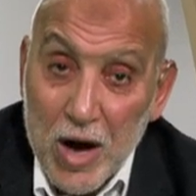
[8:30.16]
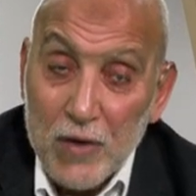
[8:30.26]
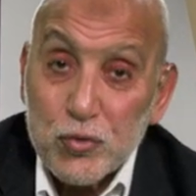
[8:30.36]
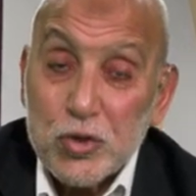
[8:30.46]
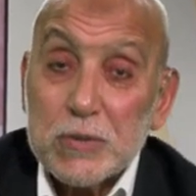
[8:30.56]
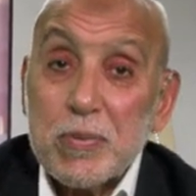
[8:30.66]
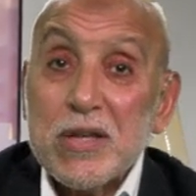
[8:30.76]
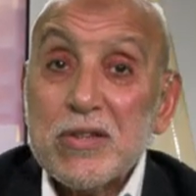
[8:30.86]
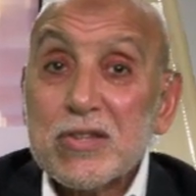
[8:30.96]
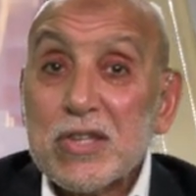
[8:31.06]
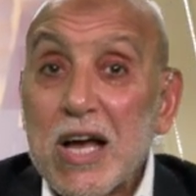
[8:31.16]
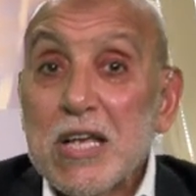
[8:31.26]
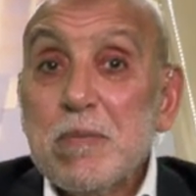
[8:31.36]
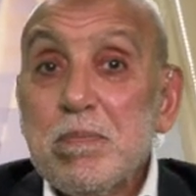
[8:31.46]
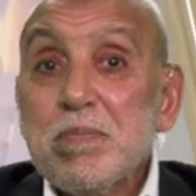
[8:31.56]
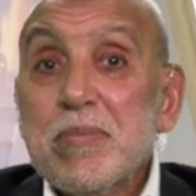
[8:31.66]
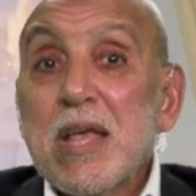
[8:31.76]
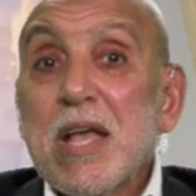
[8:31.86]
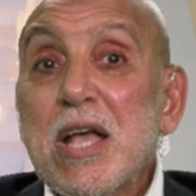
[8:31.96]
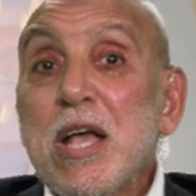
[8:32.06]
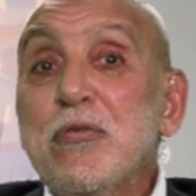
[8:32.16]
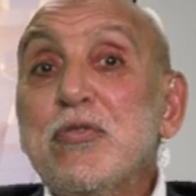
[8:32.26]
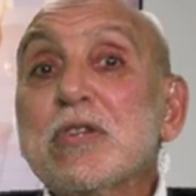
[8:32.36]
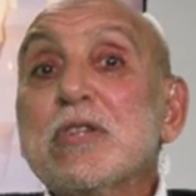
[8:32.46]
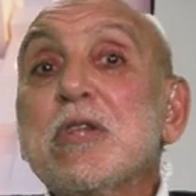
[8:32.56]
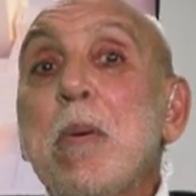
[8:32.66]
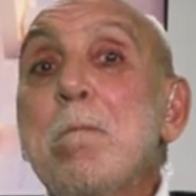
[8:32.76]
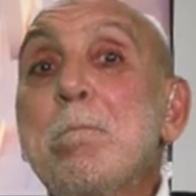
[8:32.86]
we have to spend time, effort,